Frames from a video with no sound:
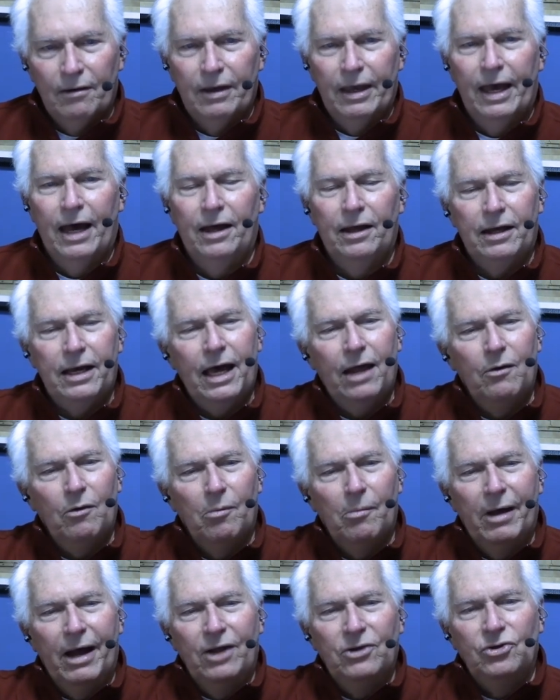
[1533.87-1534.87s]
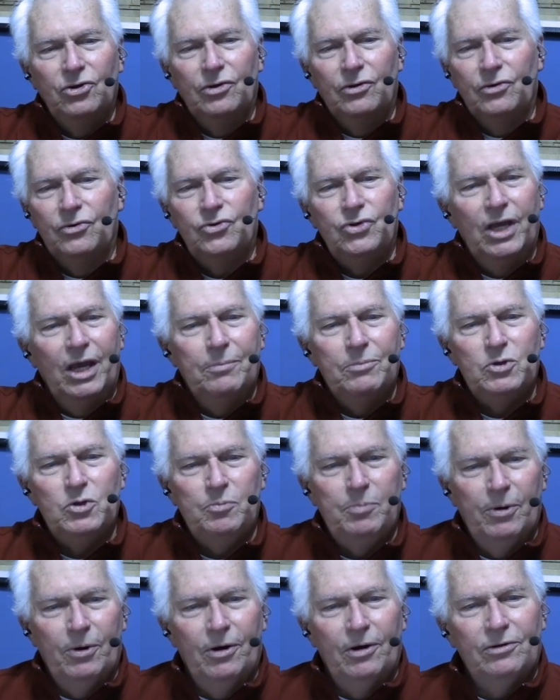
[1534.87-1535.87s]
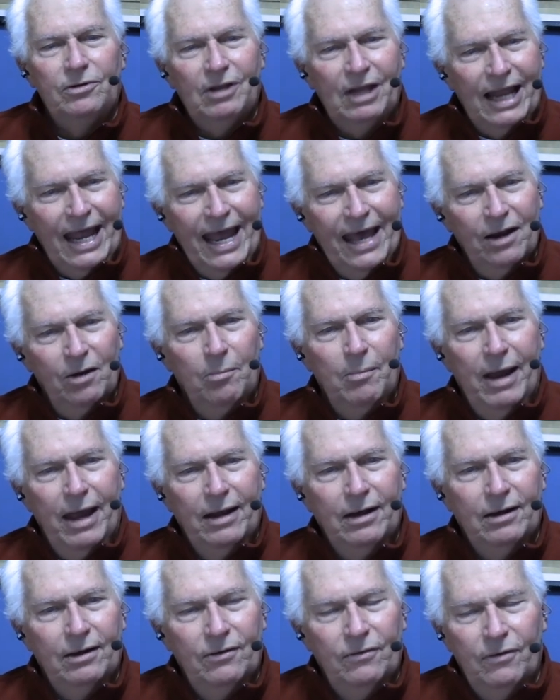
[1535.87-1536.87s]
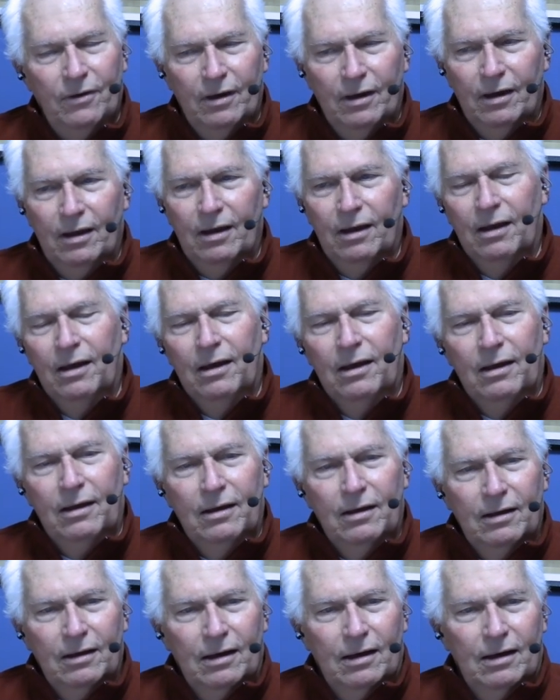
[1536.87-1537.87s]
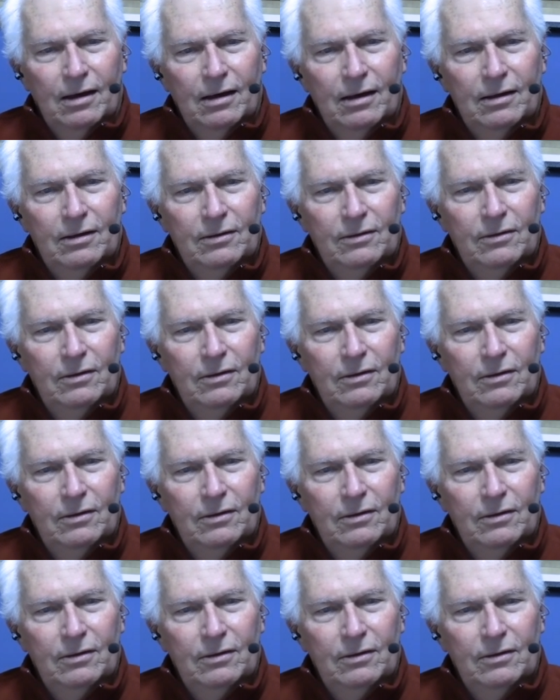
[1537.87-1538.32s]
Yeah, it kind of reminds you of the same spirit that animated the colonists